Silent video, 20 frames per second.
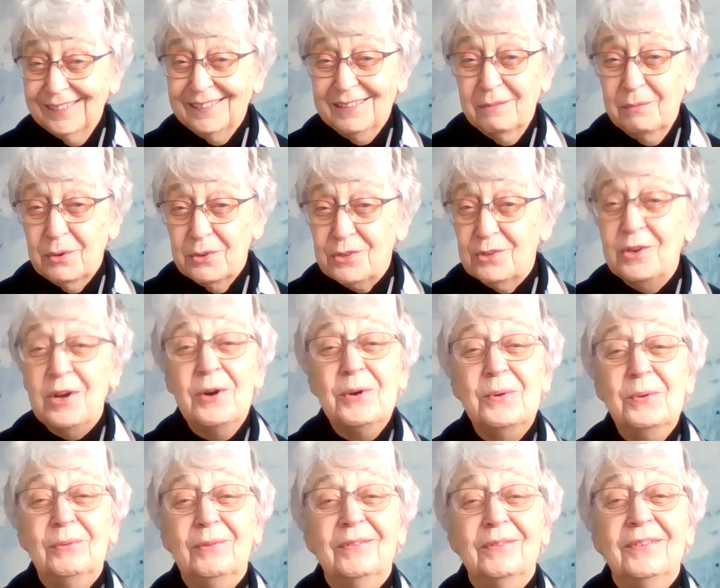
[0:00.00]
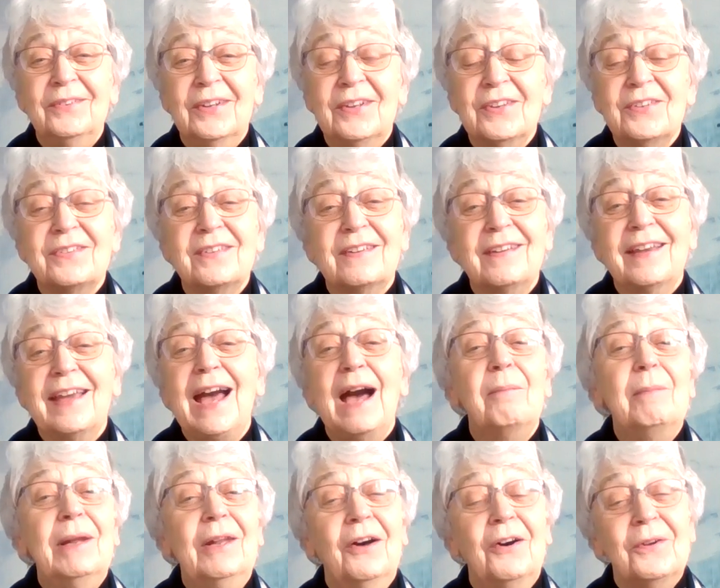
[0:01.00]
that was known as
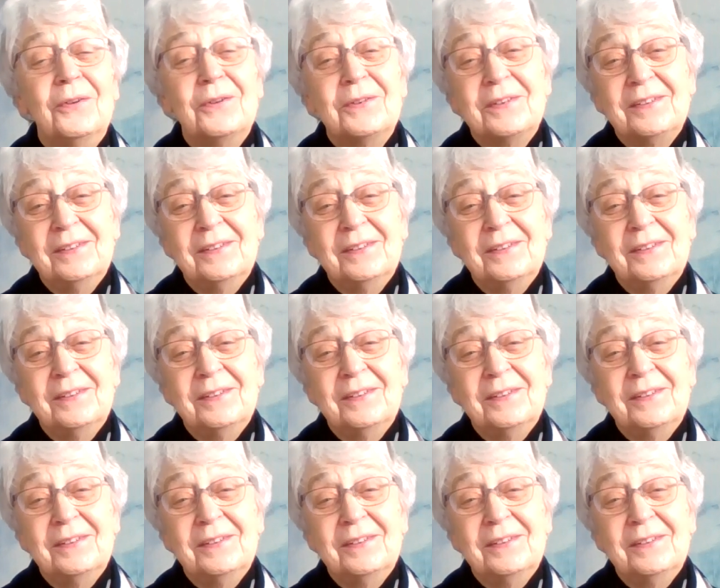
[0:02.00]
Camelot.